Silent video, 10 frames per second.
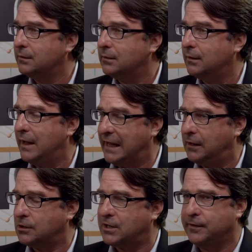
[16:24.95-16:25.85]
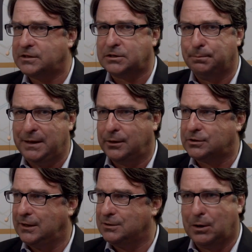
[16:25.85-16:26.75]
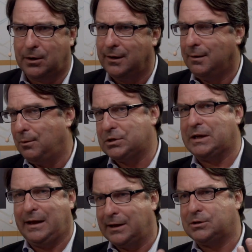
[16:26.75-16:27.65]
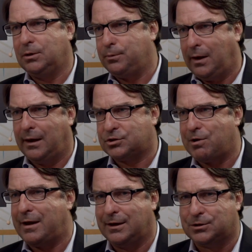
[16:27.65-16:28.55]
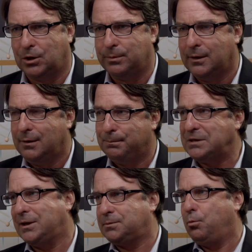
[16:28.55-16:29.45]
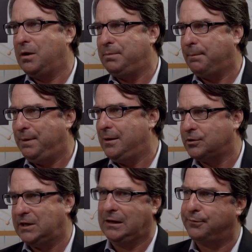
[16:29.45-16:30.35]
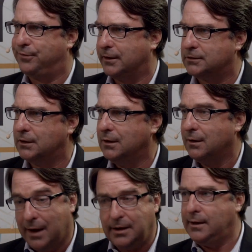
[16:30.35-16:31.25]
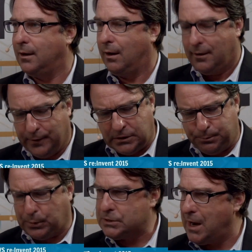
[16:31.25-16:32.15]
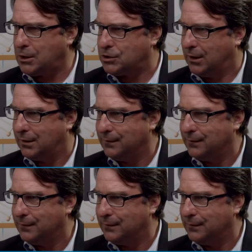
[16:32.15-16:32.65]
This isn't POCs. We just had Hadoop, Strata Hadoop. Basically, it's one big POC love fest. Not here, this is production.